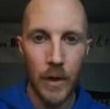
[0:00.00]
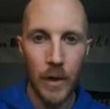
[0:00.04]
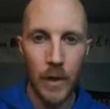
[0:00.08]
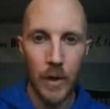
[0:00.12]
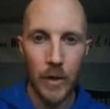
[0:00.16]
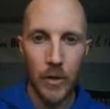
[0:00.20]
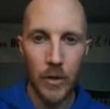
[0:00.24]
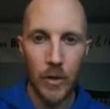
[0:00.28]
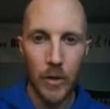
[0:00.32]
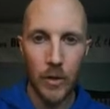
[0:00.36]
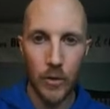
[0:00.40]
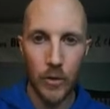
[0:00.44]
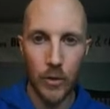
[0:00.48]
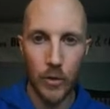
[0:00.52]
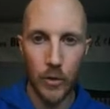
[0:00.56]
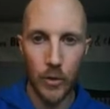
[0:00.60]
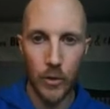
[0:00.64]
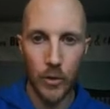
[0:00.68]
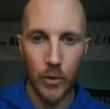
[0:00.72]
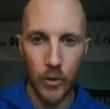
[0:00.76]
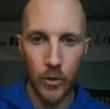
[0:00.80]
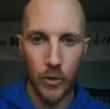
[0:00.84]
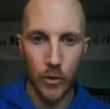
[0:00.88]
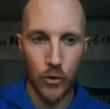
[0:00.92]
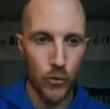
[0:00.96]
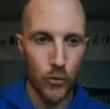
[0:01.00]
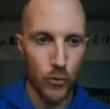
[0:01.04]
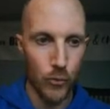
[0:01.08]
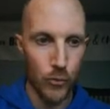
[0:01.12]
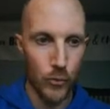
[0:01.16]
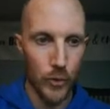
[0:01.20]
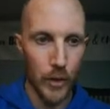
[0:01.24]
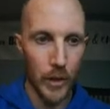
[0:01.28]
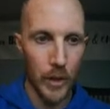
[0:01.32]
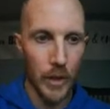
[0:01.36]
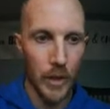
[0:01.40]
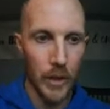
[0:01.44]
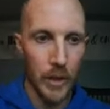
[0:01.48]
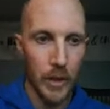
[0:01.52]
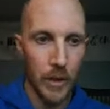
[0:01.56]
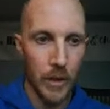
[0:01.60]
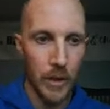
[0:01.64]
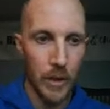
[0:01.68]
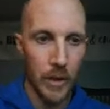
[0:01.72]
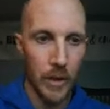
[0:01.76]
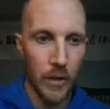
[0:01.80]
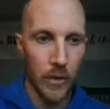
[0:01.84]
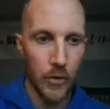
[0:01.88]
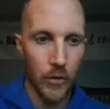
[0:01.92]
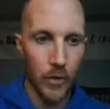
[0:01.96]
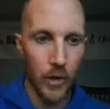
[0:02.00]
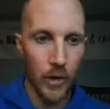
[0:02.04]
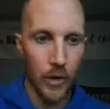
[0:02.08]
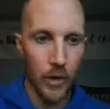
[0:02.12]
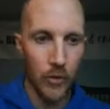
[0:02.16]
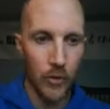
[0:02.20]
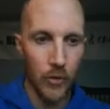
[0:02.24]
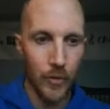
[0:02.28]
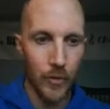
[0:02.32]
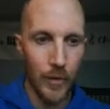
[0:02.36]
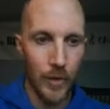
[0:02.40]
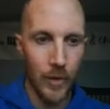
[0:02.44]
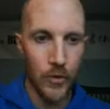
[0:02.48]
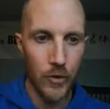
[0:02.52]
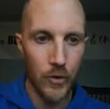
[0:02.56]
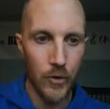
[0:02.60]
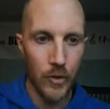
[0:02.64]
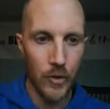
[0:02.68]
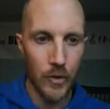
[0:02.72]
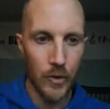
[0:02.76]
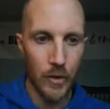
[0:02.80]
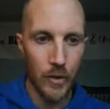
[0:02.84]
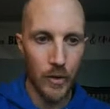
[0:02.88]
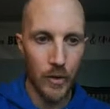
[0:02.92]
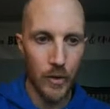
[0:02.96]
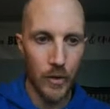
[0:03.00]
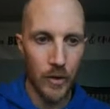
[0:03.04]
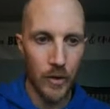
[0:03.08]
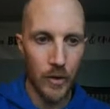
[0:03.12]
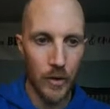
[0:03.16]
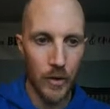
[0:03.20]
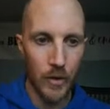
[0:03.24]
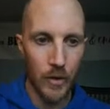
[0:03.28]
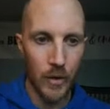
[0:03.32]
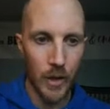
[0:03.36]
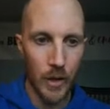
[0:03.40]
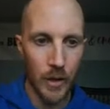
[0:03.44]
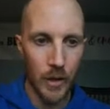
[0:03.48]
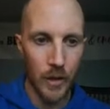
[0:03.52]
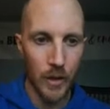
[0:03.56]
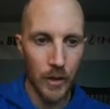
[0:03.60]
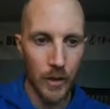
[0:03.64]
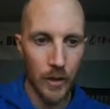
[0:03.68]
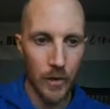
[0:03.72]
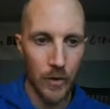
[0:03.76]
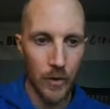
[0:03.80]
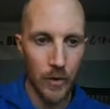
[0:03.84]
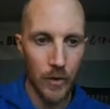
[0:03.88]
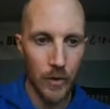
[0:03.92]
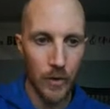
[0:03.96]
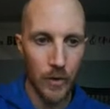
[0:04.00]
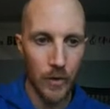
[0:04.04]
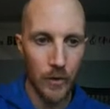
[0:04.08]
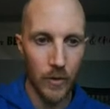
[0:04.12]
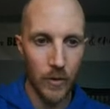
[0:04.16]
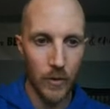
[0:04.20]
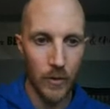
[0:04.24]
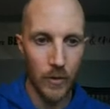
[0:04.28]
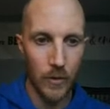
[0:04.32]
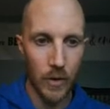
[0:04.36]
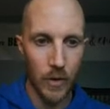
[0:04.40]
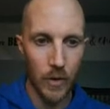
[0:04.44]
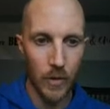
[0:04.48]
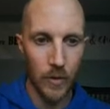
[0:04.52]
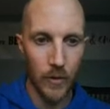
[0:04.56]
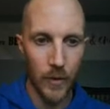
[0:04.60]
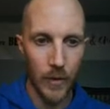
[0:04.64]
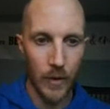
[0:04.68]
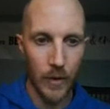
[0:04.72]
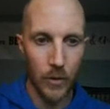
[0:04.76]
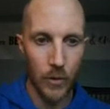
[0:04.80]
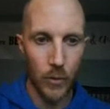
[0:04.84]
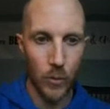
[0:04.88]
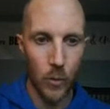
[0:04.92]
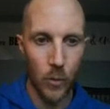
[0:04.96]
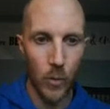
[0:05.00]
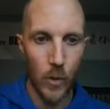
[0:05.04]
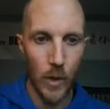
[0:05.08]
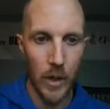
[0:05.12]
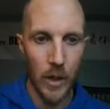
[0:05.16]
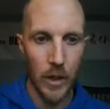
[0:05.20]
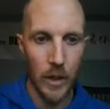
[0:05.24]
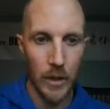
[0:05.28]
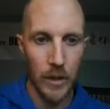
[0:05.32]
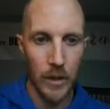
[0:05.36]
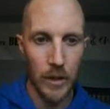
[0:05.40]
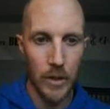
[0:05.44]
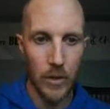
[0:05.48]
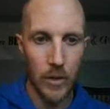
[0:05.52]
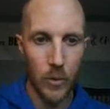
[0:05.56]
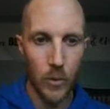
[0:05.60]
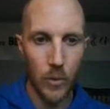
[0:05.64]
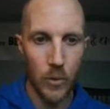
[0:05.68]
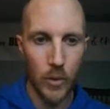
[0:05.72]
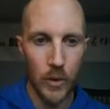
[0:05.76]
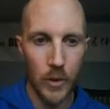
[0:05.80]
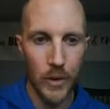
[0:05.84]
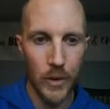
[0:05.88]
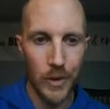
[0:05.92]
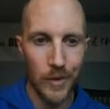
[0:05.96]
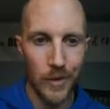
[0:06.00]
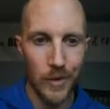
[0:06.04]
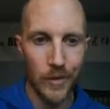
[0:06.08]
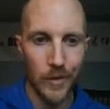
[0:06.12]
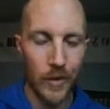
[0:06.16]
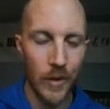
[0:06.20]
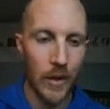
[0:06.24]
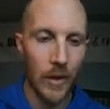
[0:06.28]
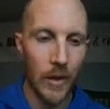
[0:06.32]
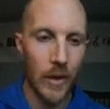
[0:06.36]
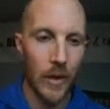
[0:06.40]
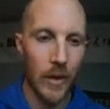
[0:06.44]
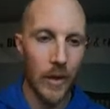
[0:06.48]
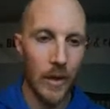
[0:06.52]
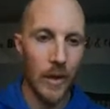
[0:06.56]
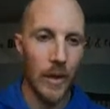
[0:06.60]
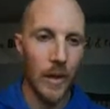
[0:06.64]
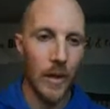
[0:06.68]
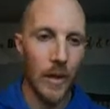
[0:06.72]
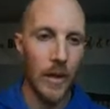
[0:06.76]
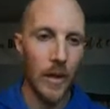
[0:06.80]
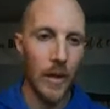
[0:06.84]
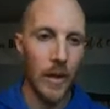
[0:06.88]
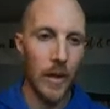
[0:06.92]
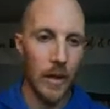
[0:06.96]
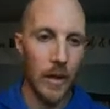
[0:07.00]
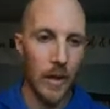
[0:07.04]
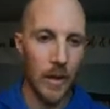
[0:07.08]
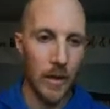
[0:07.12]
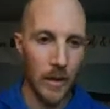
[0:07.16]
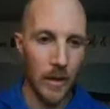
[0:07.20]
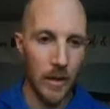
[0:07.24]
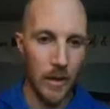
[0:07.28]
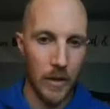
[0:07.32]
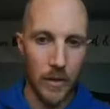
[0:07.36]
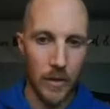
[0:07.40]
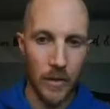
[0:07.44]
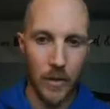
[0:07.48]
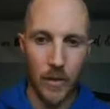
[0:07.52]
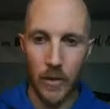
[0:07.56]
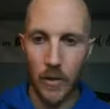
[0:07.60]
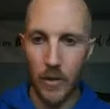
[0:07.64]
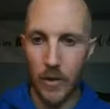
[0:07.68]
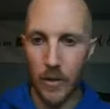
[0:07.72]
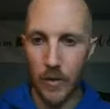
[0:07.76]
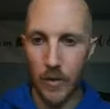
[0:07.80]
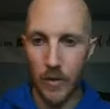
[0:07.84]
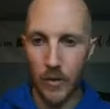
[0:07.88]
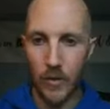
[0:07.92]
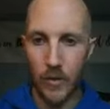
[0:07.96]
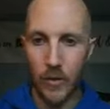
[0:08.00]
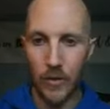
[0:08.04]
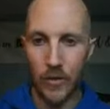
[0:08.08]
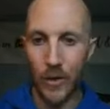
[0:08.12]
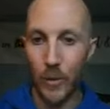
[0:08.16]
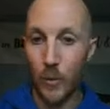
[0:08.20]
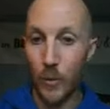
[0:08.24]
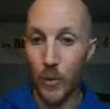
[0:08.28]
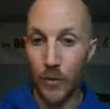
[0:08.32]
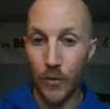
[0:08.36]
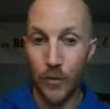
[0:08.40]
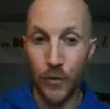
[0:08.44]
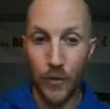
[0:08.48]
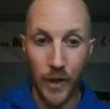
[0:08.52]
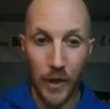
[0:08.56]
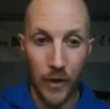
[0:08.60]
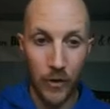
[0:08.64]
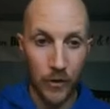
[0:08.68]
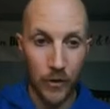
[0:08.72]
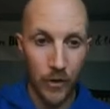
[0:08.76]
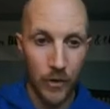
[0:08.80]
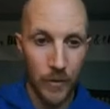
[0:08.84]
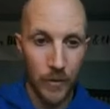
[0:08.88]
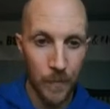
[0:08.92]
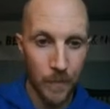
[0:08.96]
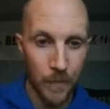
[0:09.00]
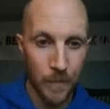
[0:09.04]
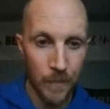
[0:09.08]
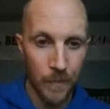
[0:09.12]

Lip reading: So the green transformation, that is going to affect the y coordinate, and this is a reflection.